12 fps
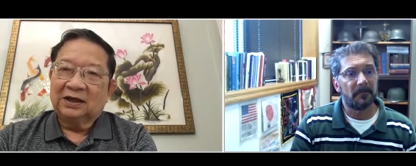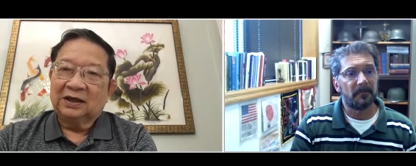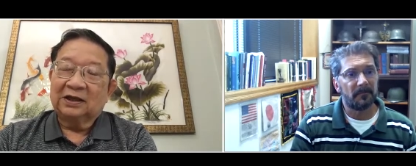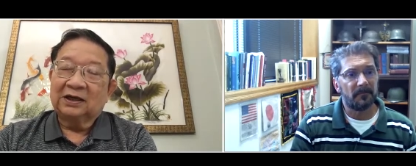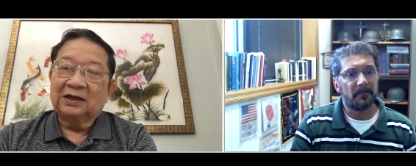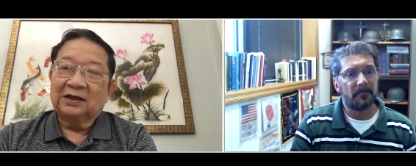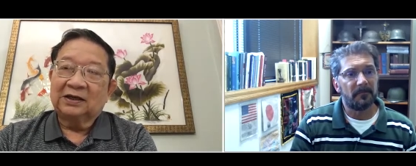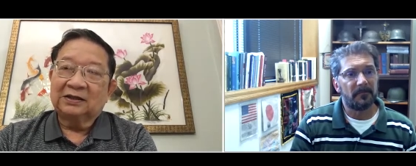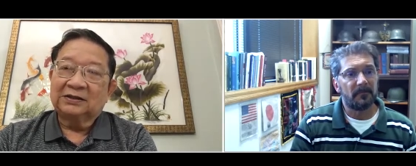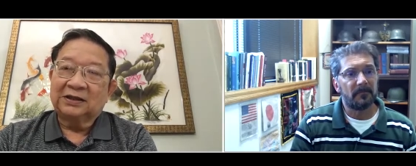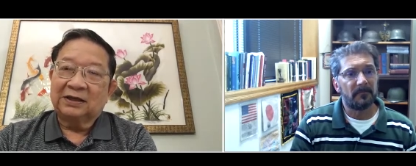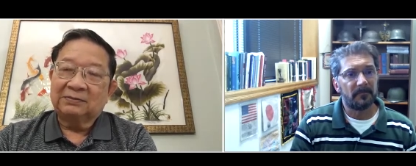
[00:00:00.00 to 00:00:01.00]
Speaker 1: And at the
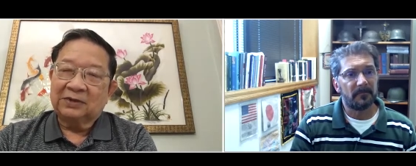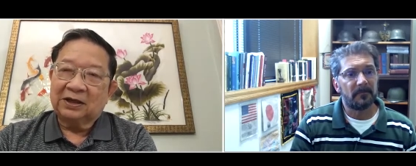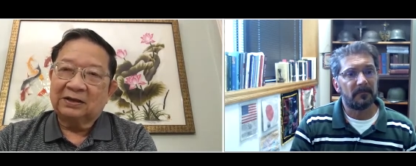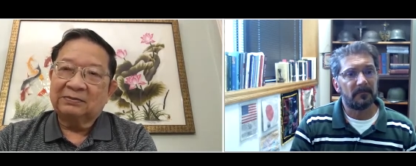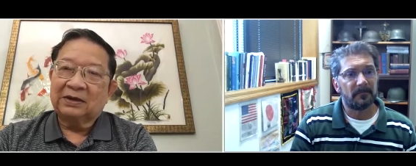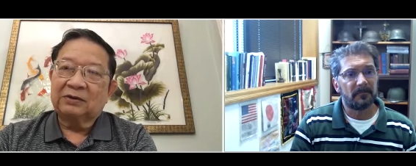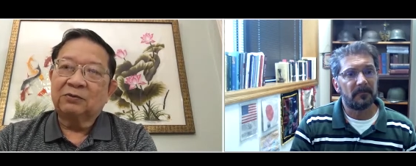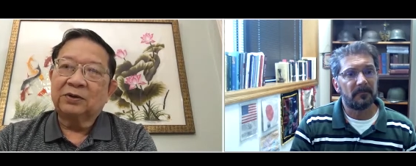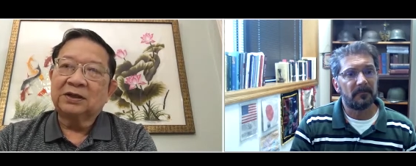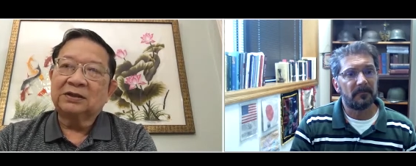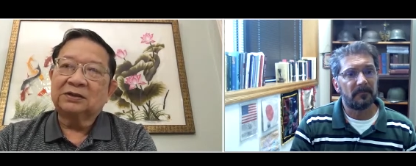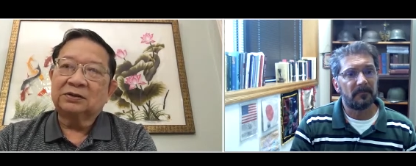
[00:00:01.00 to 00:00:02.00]
same time, I
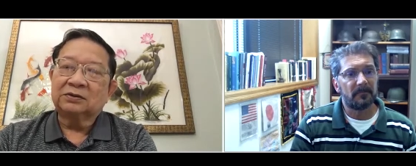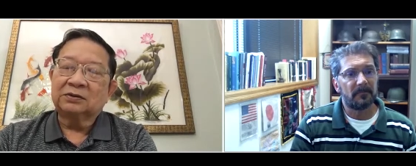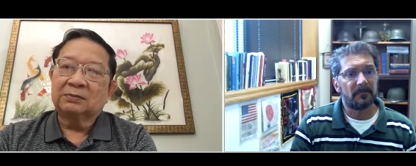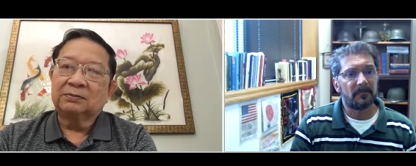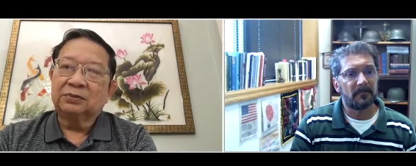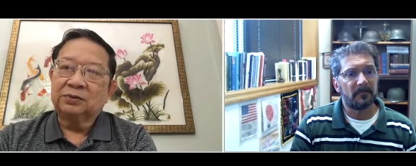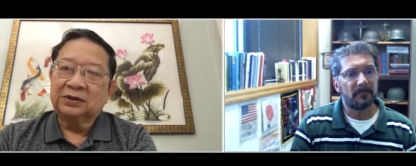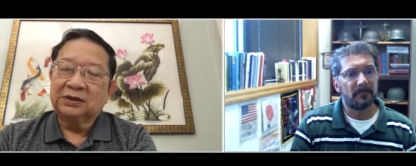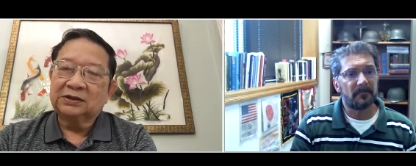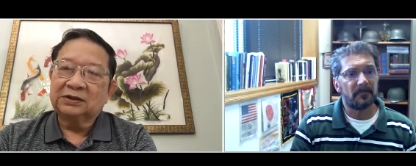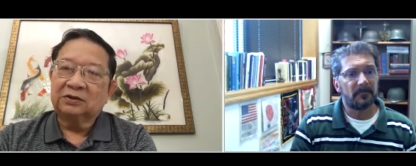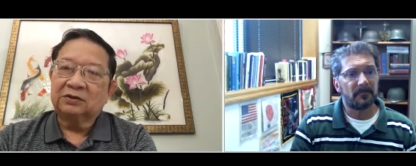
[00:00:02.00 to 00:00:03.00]
went to a Buddhist
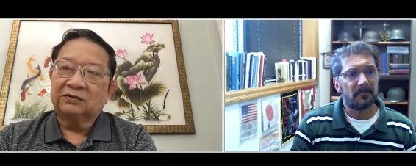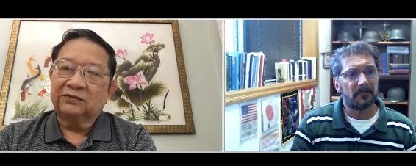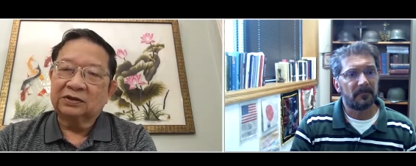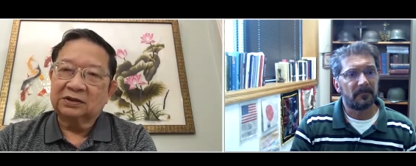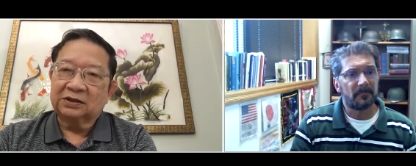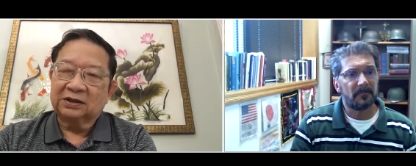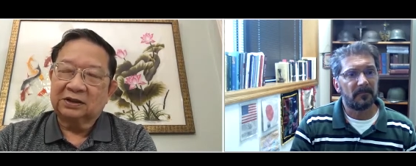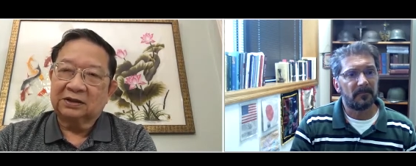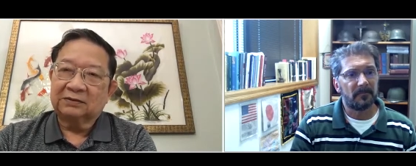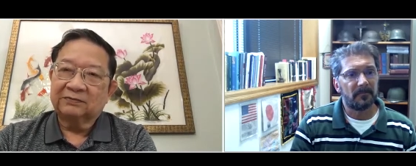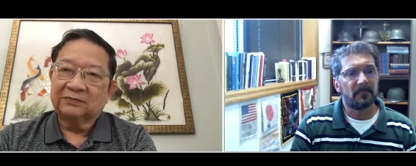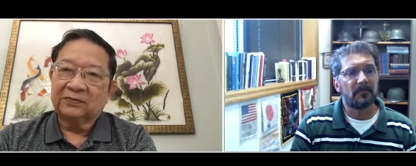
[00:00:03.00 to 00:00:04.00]
university
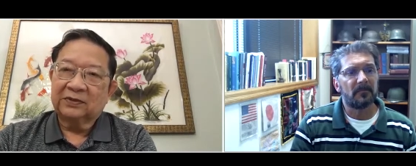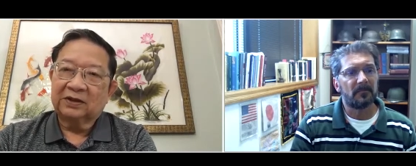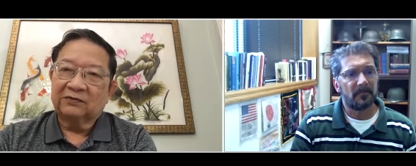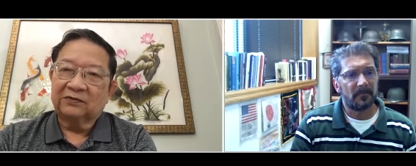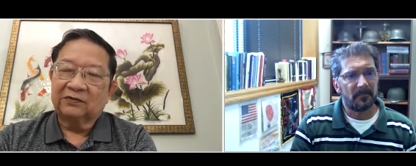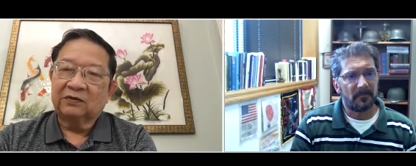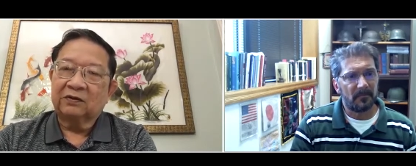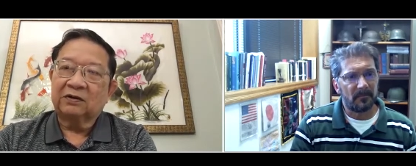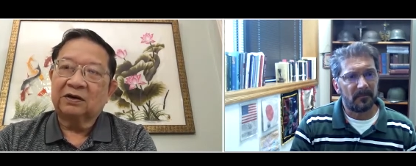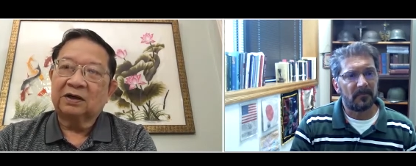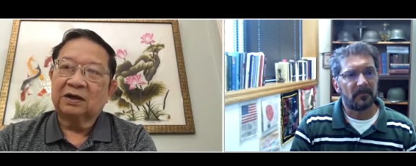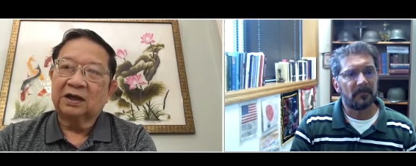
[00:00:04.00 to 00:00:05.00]

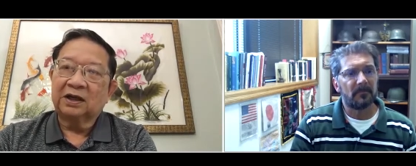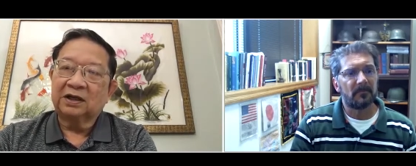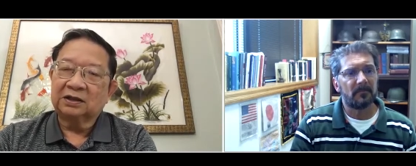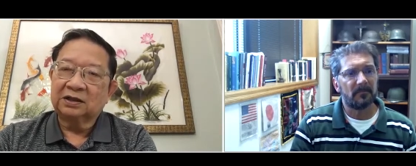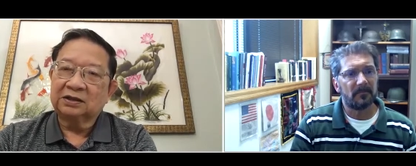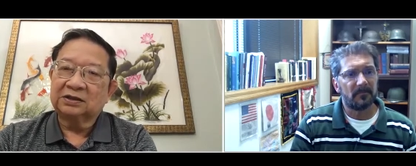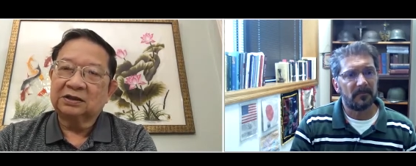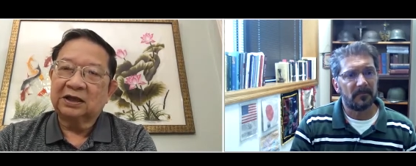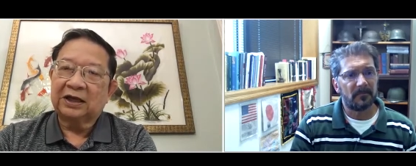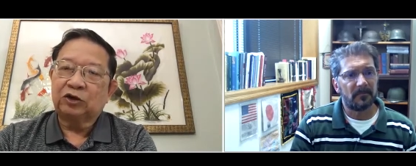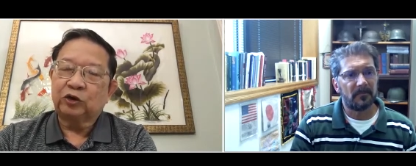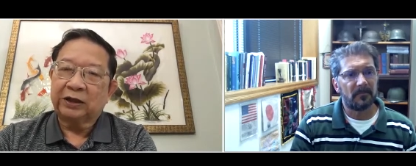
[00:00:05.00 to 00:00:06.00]
for English
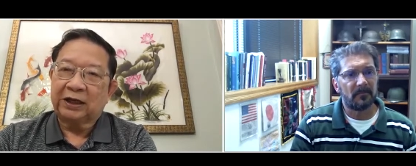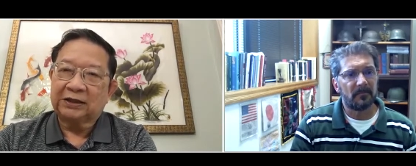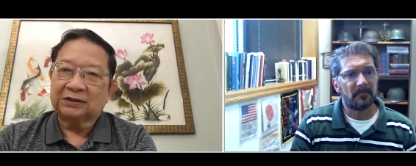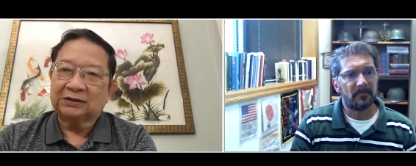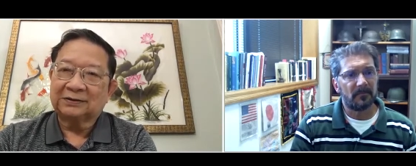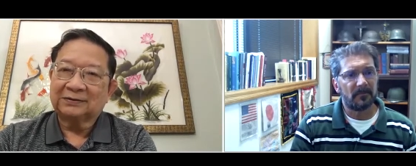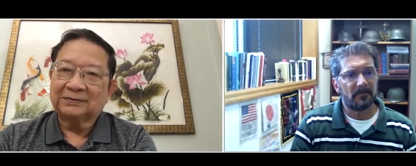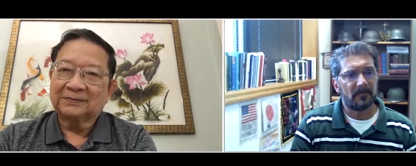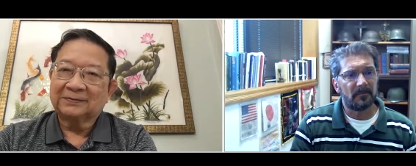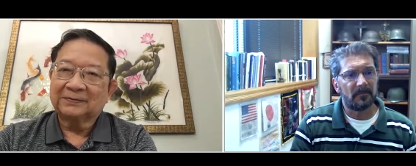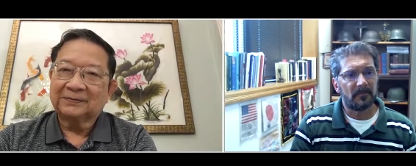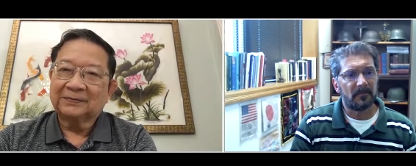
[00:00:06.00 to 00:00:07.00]
Speaker 2: education.
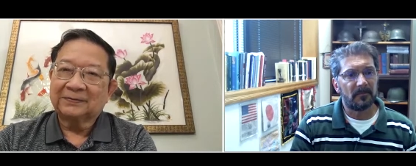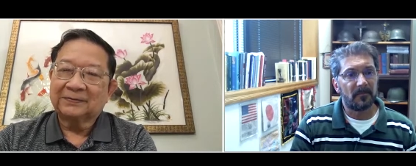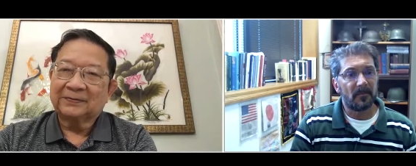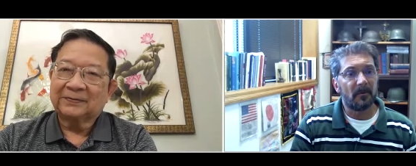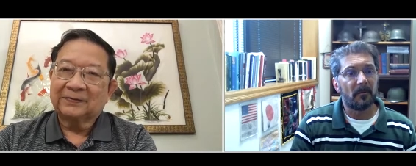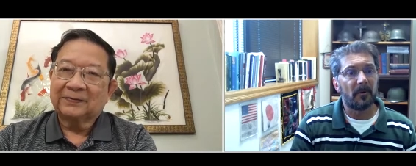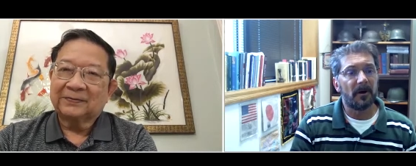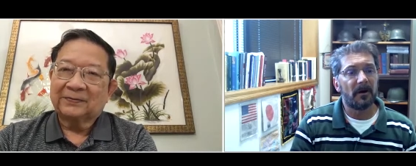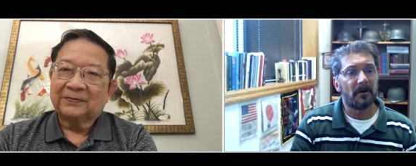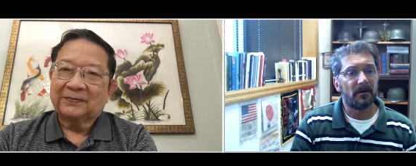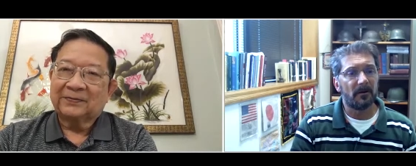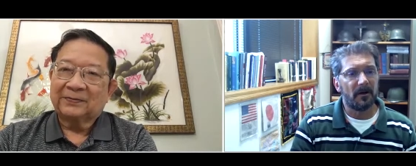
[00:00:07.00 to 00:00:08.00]

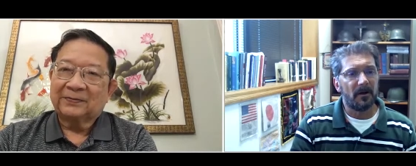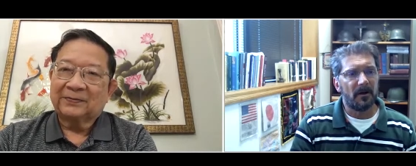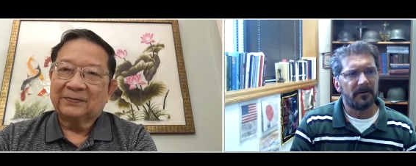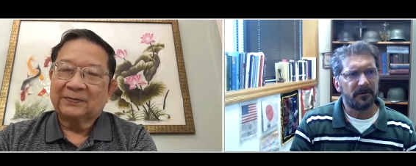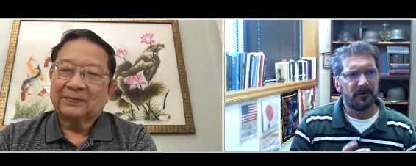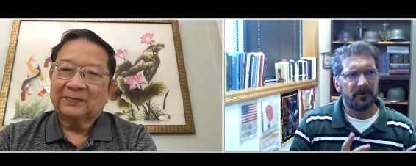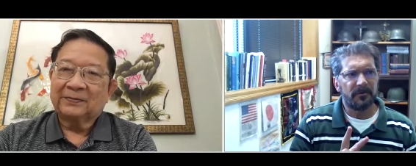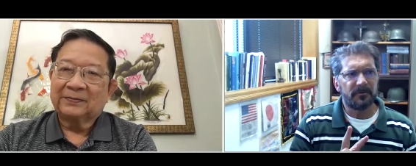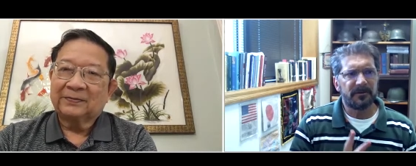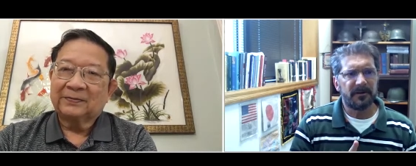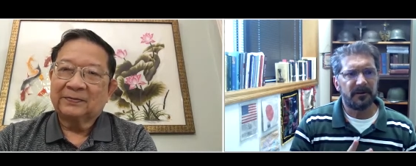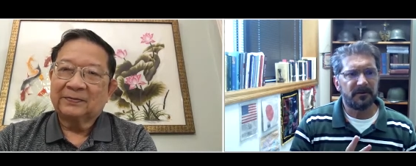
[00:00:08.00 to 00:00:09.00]
Wow. So you're
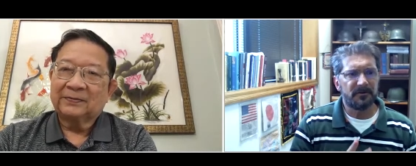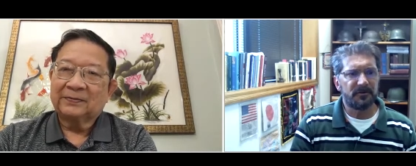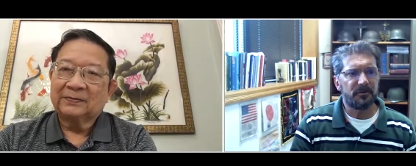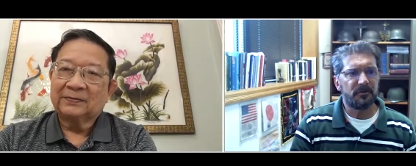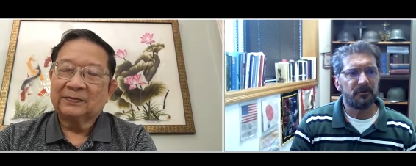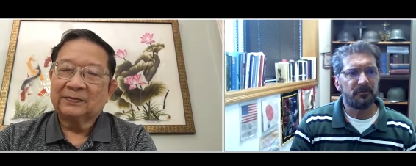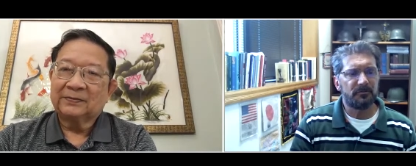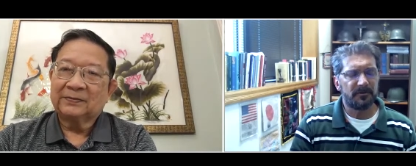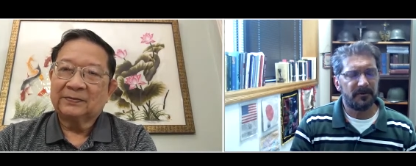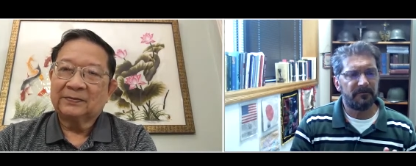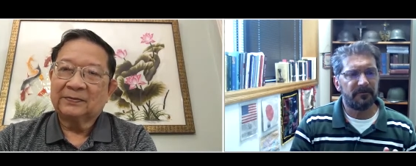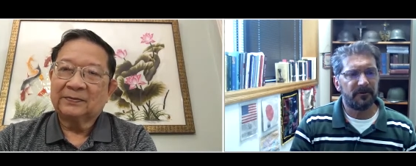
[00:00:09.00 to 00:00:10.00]
attending two
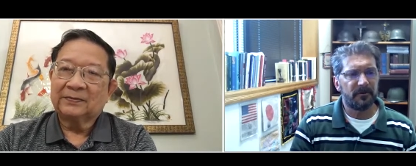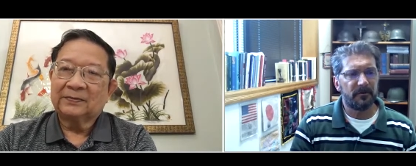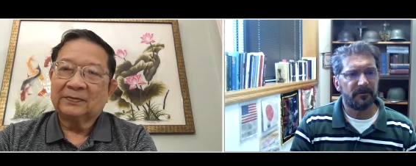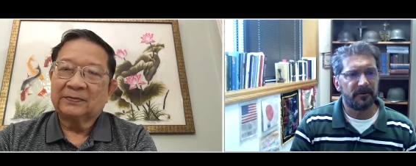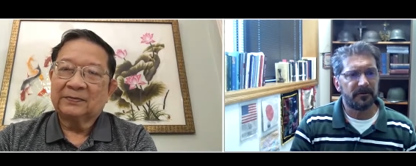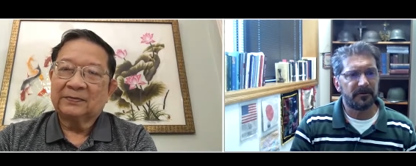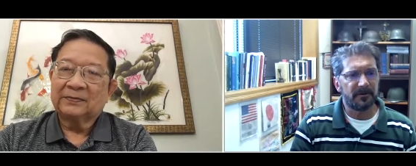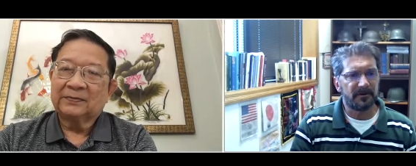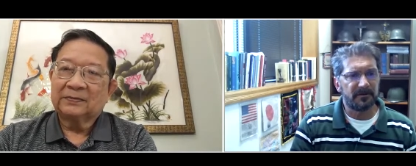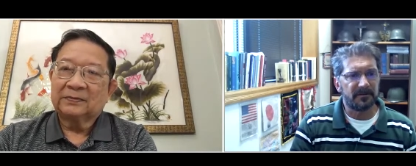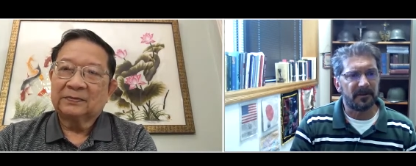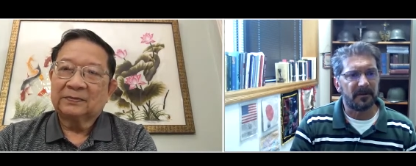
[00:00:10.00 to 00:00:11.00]
different
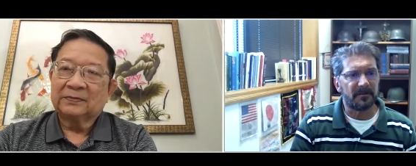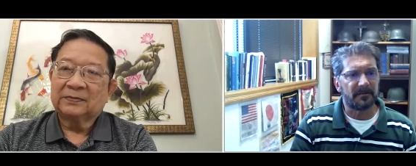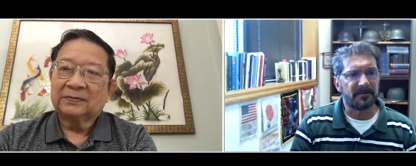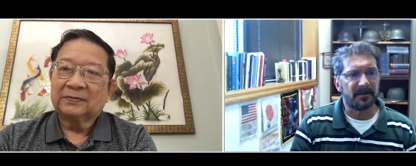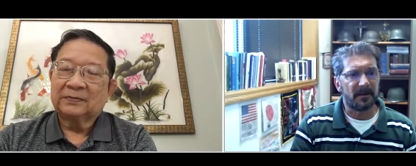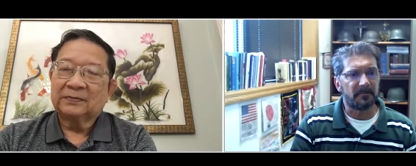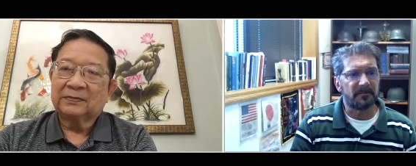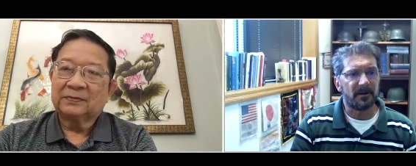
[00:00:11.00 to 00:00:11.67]
universities then at the same